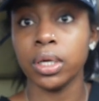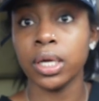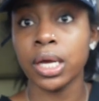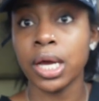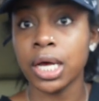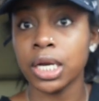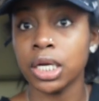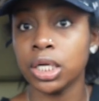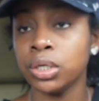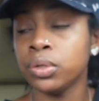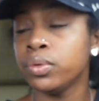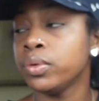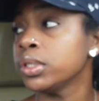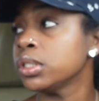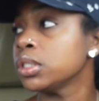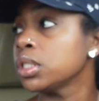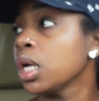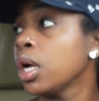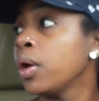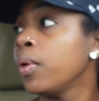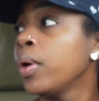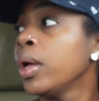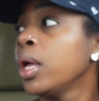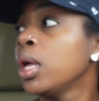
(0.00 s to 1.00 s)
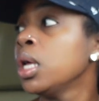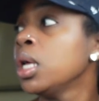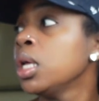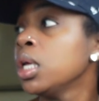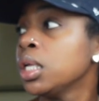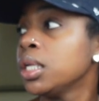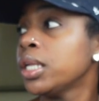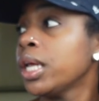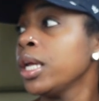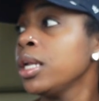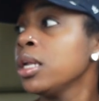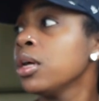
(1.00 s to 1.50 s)
and how to do it so
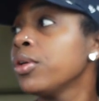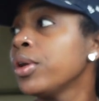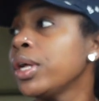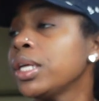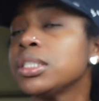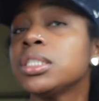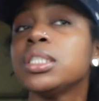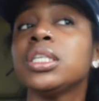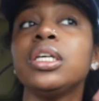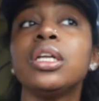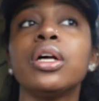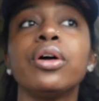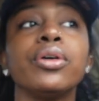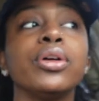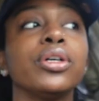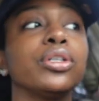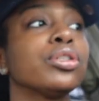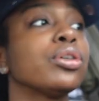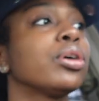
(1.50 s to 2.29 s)
they know not to get on here